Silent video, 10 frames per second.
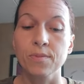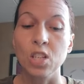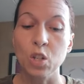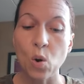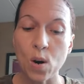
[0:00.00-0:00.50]

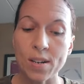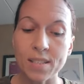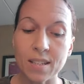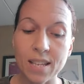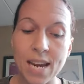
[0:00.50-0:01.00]
The Lord
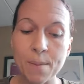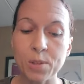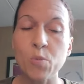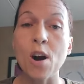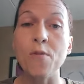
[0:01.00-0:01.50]
is a
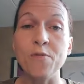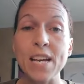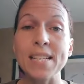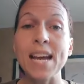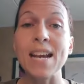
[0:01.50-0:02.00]
lamp to our
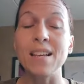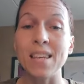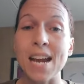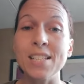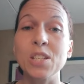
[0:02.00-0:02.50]
feet and a
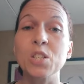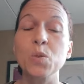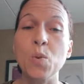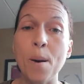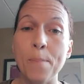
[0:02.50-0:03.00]
light
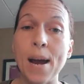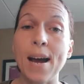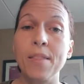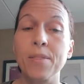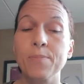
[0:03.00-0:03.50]
to our
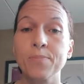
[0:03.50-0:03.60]
path.